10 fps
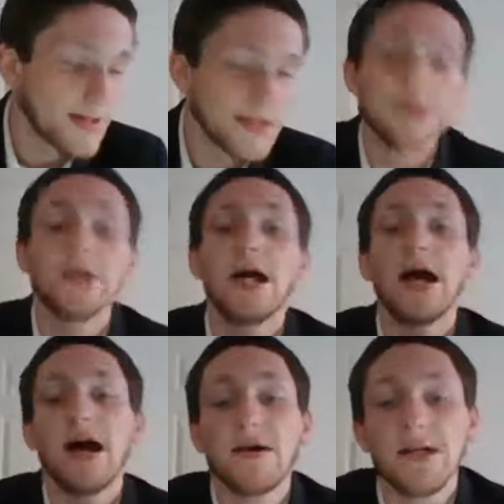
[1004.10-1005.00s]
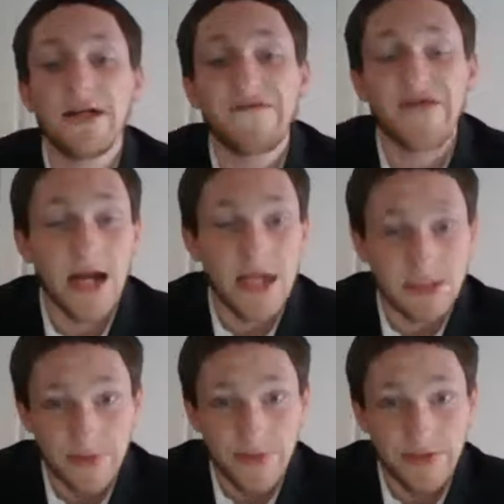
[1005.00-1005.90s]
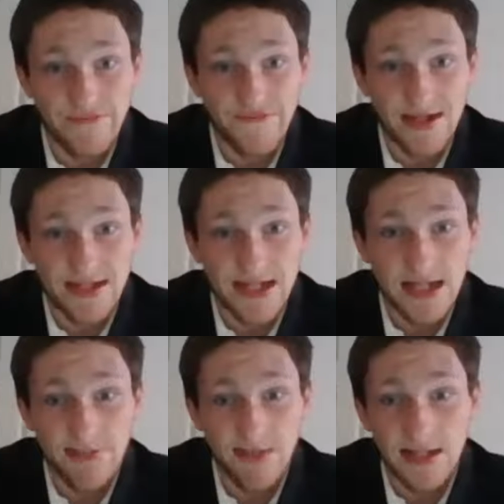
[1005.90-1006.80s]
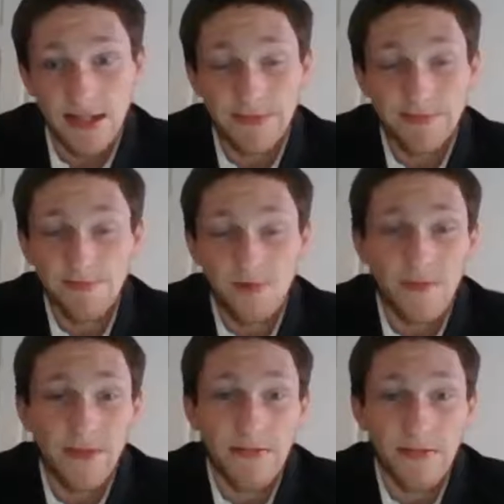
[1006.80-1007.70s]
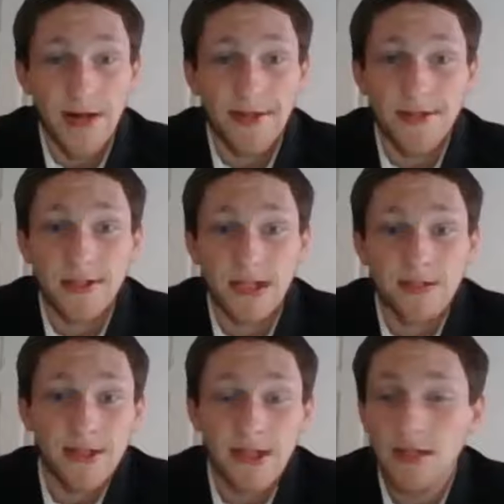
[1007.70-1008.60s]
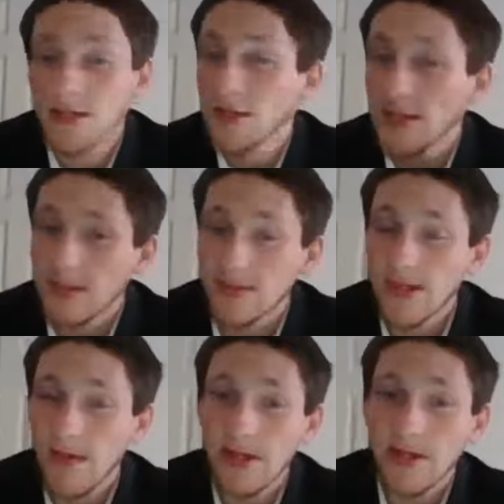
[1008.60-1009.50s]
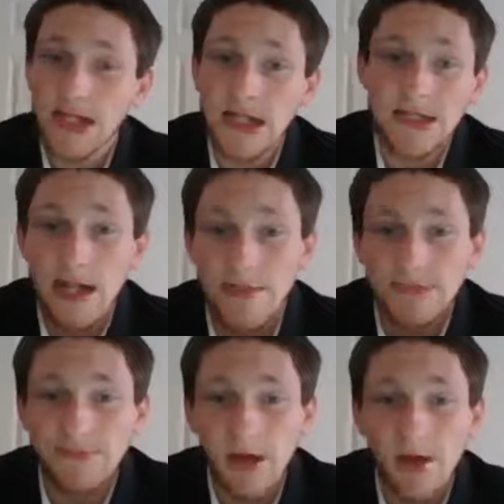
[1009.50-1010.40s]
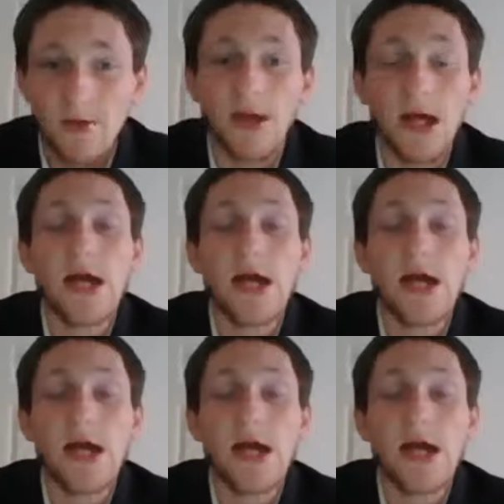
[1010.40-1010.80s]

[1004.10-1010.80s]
So yeah, if you guys want me to review the second one and want me to buy it on DVD, let me know down in the comments below.